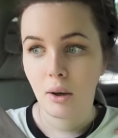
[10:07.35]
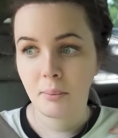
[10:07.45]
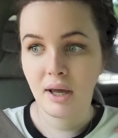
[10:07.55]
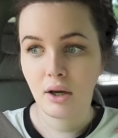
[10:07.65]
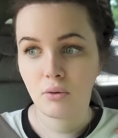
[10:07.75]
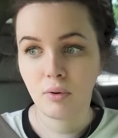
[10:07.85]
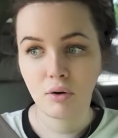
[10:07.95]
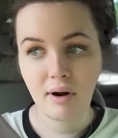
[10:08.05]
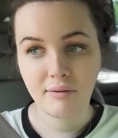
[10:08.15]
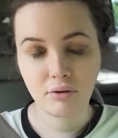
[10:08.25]
make
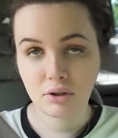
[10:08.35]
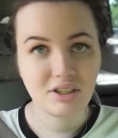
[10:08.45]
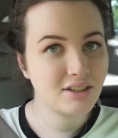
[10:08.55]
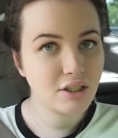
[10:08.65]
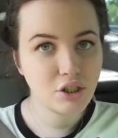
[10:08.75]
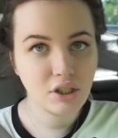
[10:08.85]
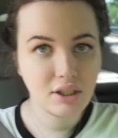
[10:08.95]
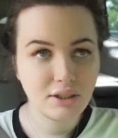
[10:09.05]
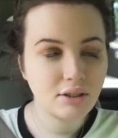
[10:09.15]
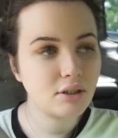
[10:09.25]
regretful
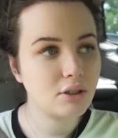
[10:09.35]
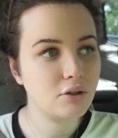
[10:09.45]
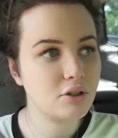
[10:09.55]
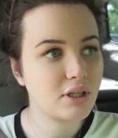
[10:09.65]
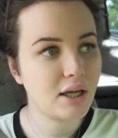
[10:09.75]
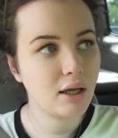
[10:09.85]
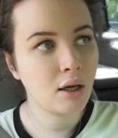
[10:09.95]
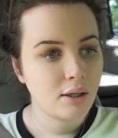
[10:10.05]
decisions. No, just kidding.